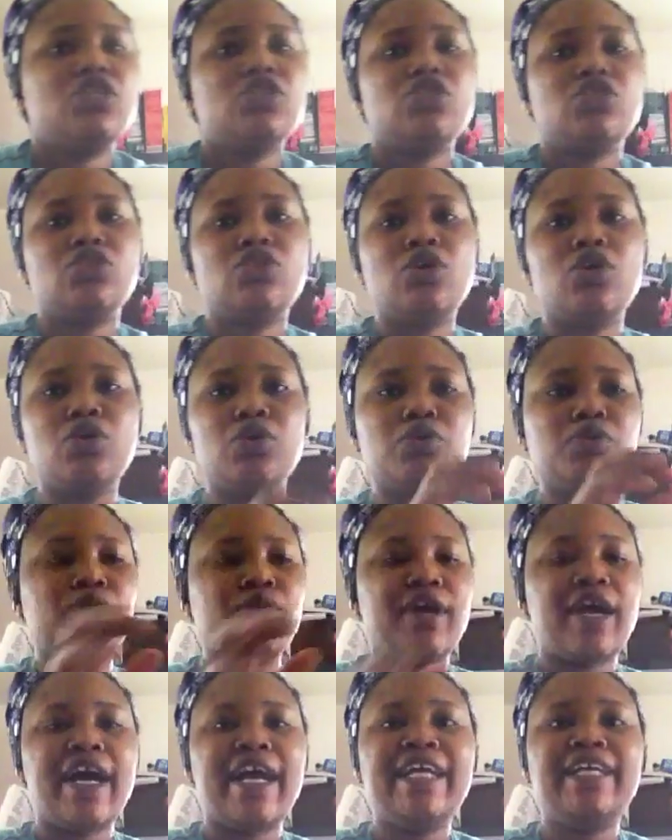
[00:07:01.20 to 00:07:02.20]
So
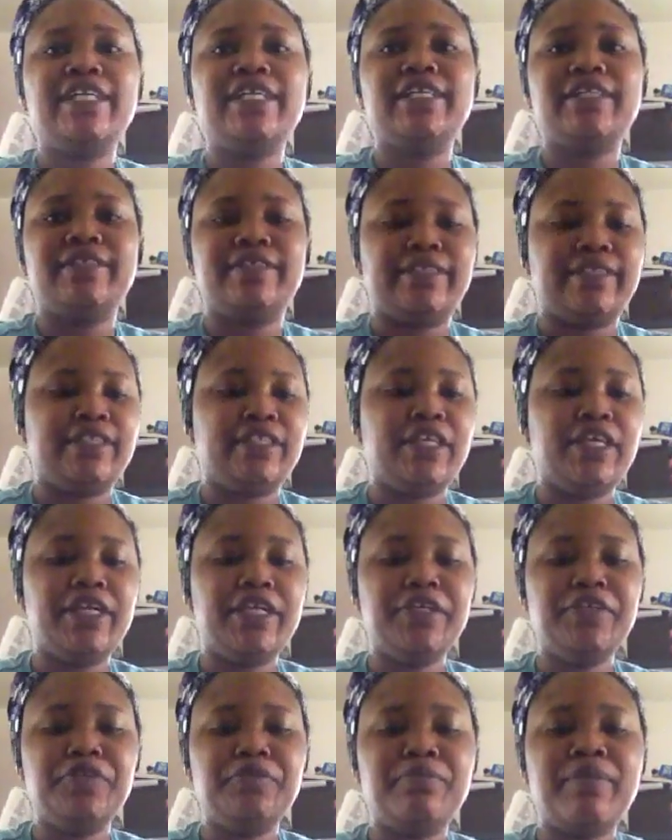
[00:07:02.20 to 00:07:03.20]
I
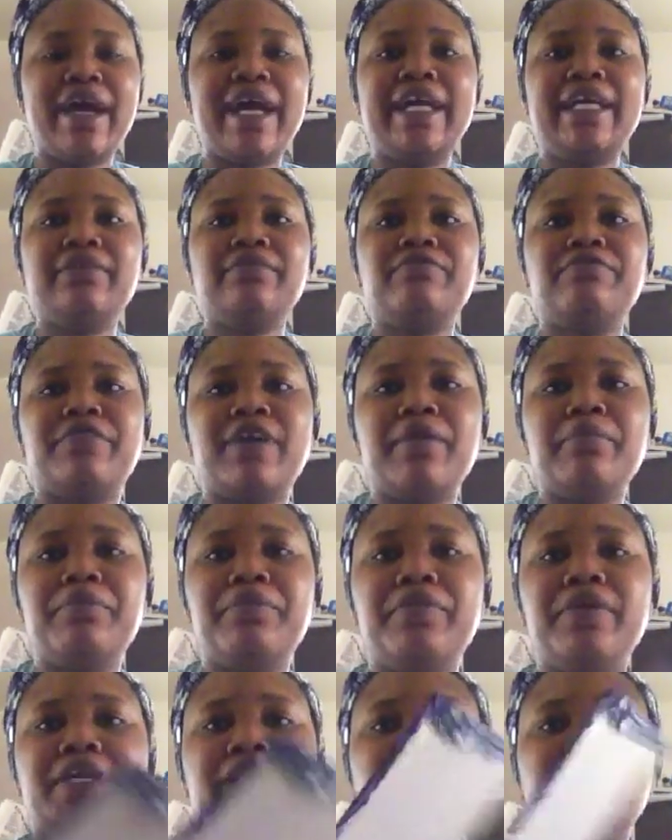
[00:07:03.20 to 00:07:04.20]
glued my
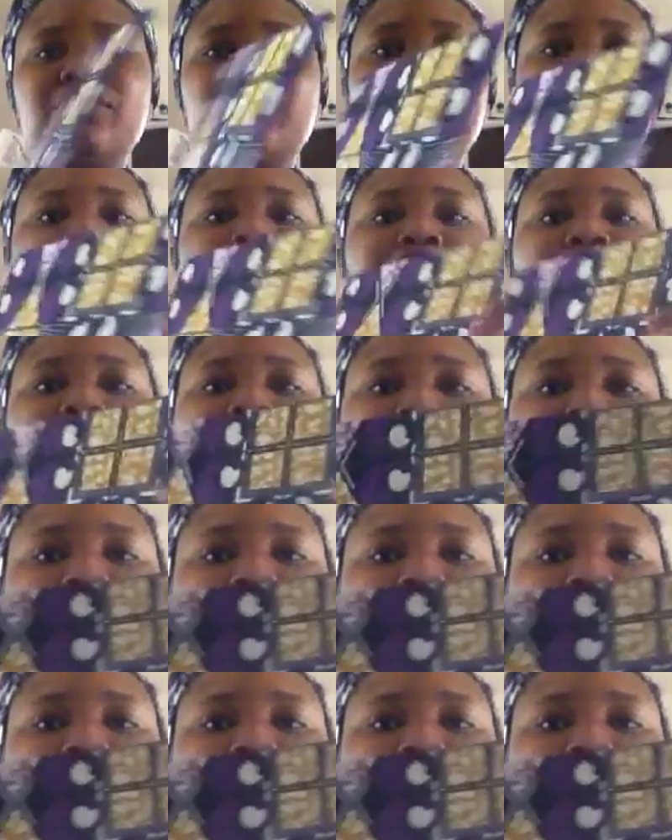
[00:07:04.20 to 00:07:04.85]
fabric to the front